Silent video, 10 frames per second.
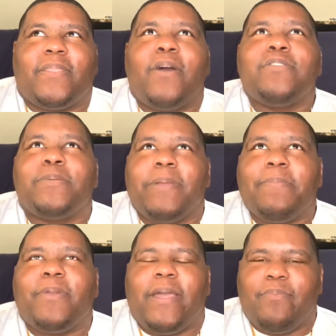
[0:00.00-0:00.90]
Those are
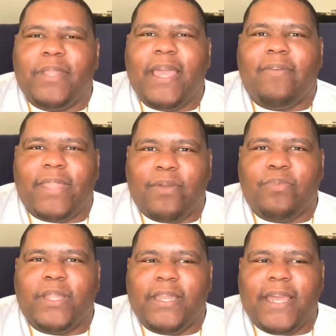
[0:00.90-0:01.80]
people that really have
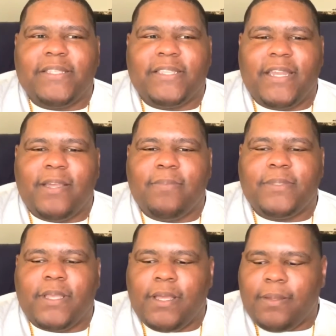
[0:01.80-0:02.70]
really nice setups.